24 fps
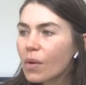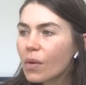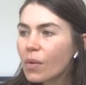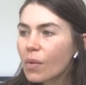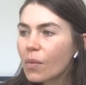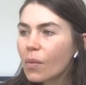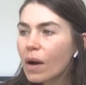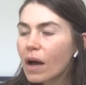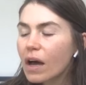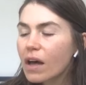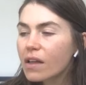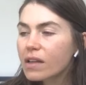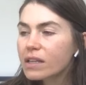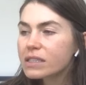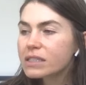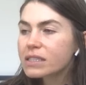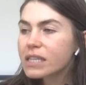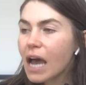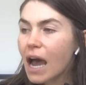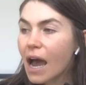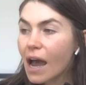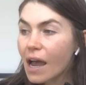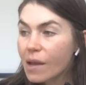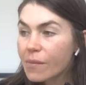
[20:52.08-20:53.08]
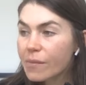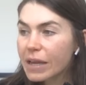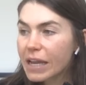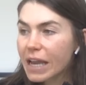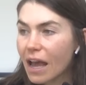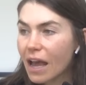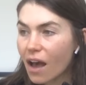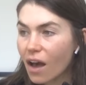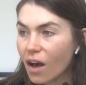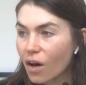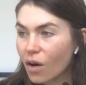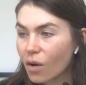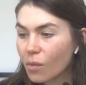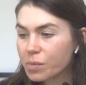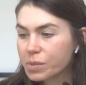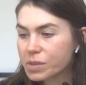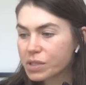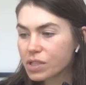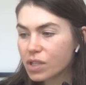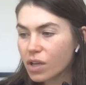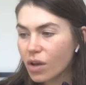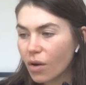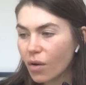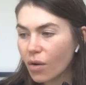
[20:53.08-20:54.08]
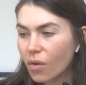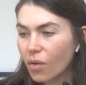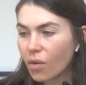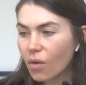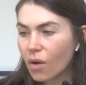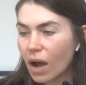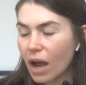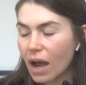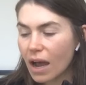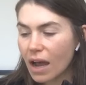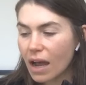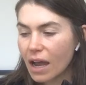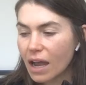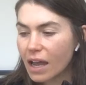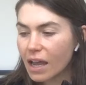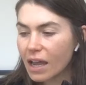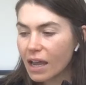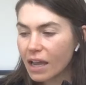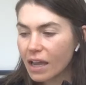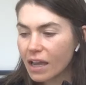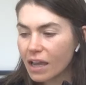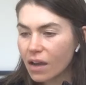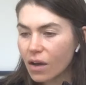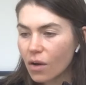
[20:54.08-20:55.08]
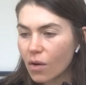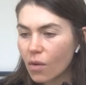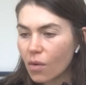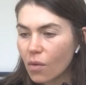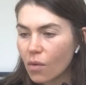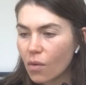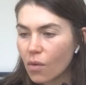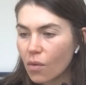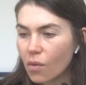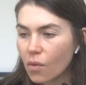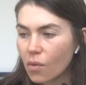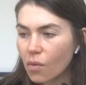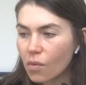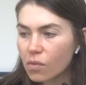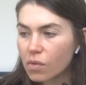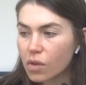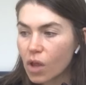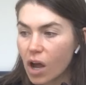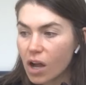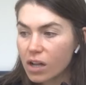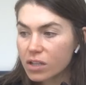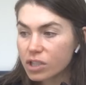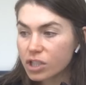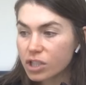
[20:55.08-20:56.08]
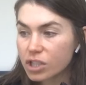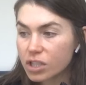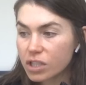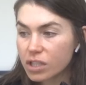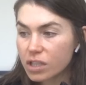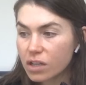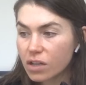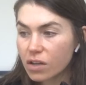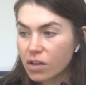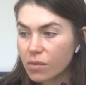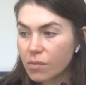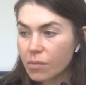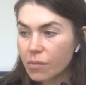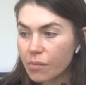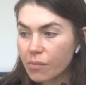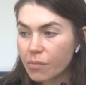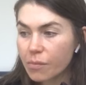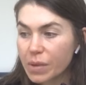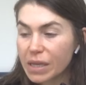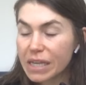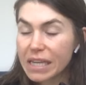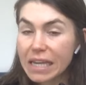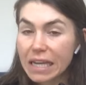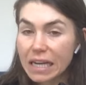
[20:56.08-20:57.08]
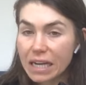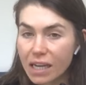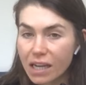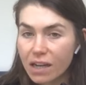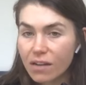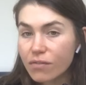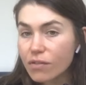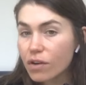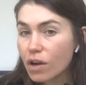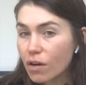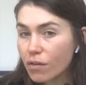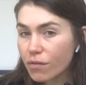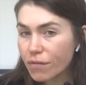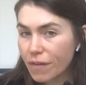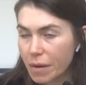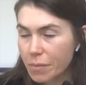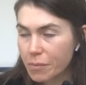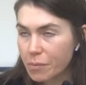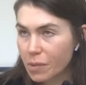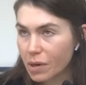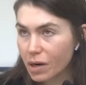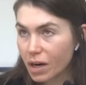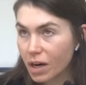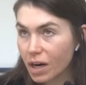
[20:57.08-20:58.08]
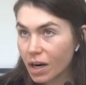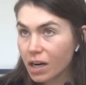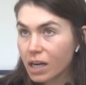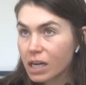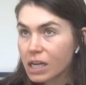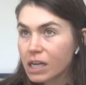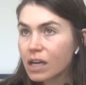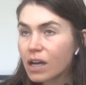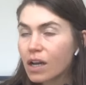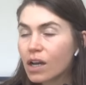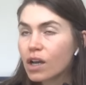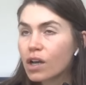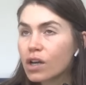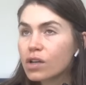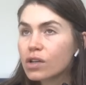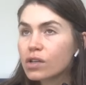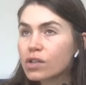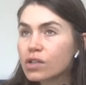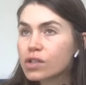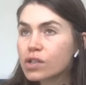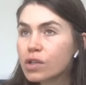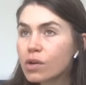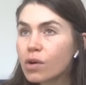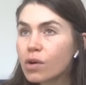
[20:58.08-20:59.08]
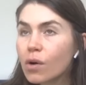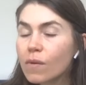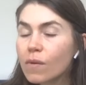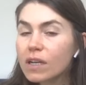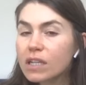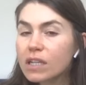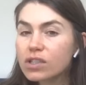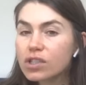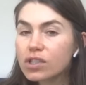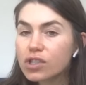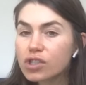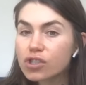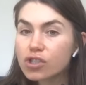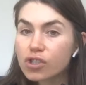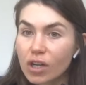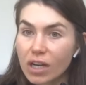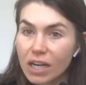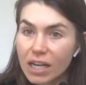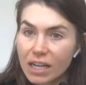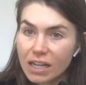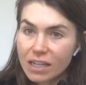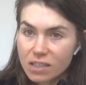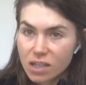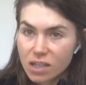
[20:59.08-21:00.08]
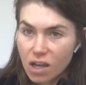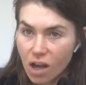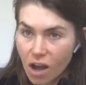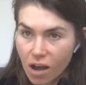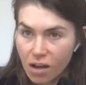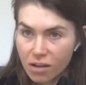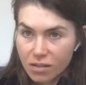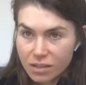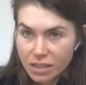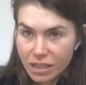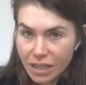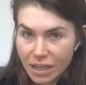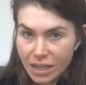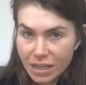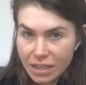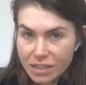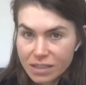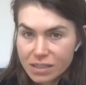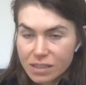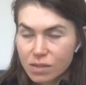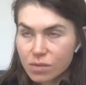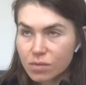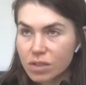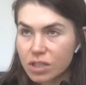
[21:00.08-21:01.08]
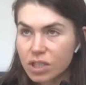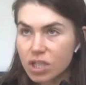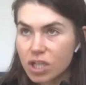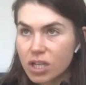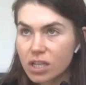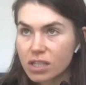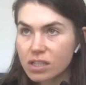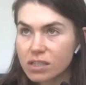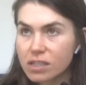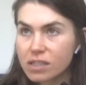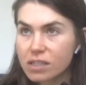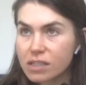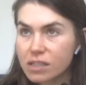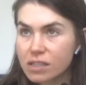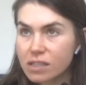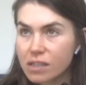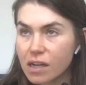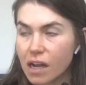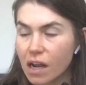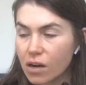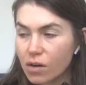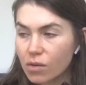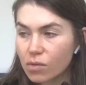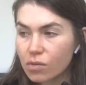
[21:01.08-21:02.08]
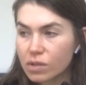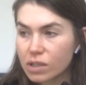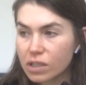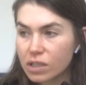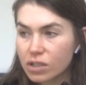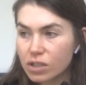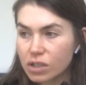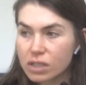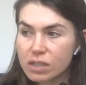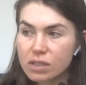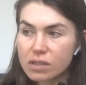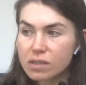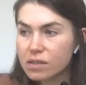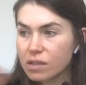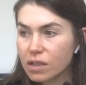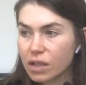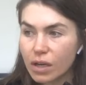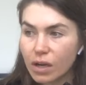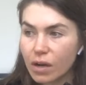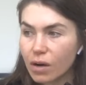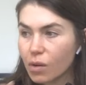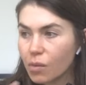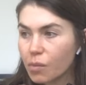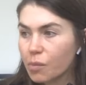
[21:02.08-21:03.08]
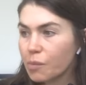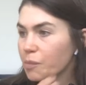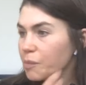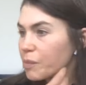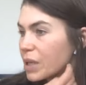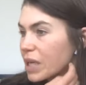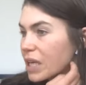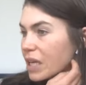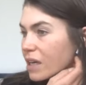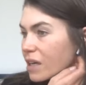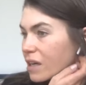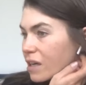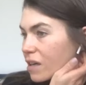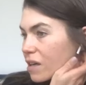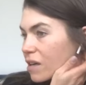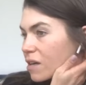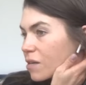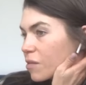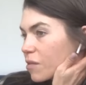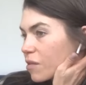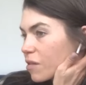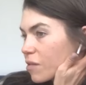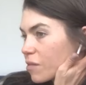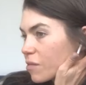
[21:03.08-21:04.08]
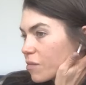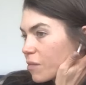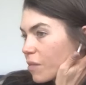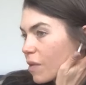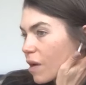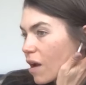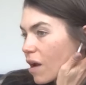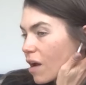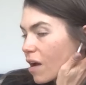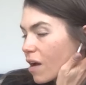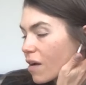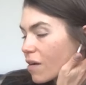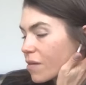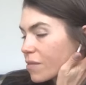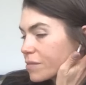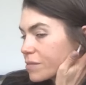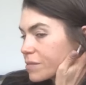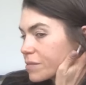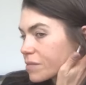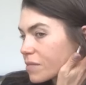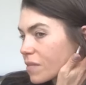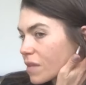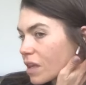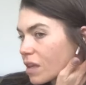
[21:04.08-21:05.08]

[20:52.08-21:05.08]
Well, timing helped. So I launched beginning of November. So going straight into holidays, which is not only just, you know, peak, um,